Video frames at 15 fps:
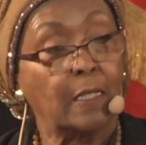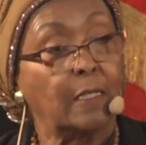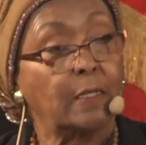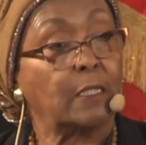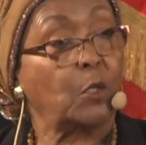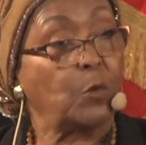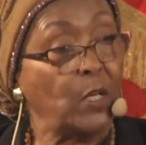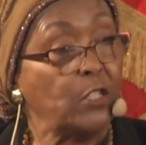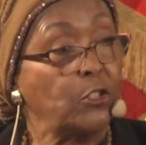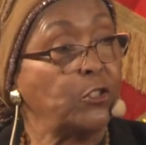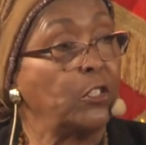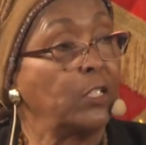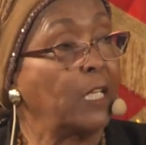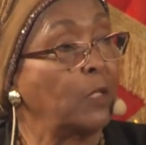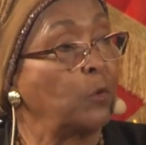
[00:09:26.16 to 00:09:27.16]
the
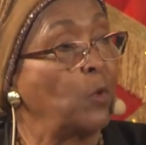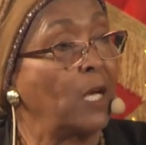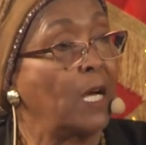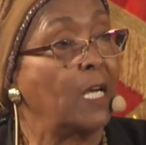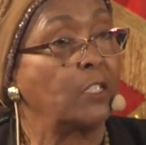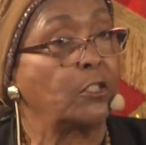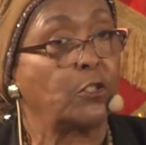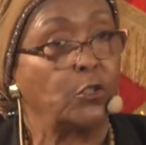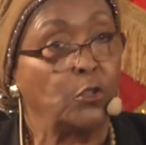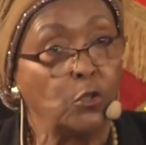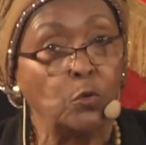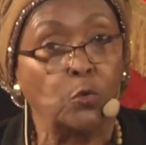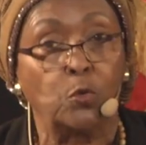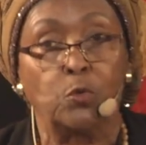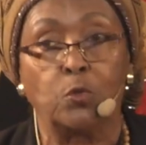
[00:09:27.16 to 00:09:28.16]
question that we ask
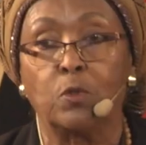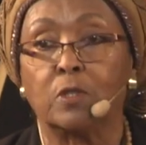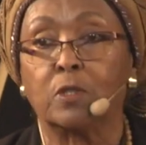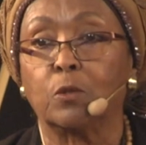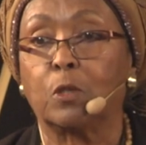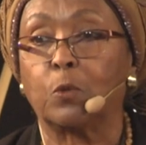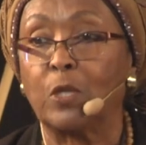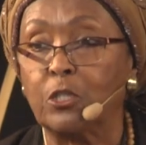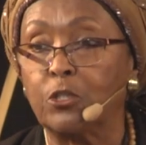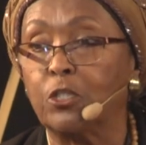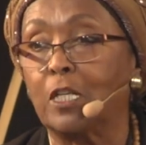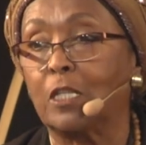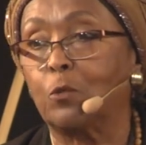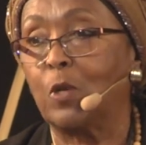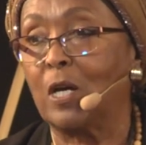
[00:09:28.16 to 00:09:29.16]
you, the question
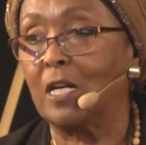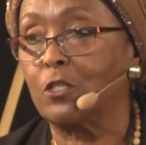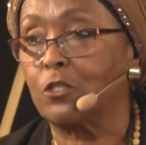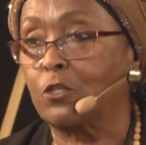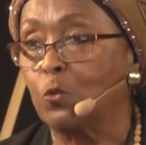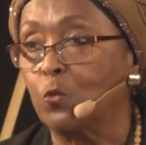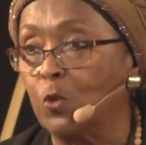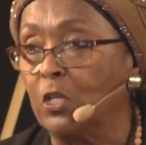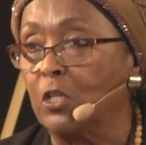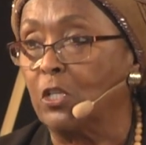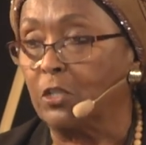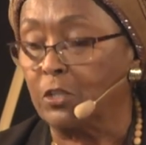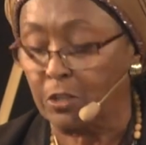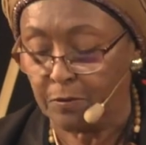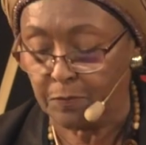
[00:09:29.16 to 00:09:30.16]
that we ask the
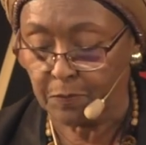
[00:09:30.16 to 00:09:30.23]
world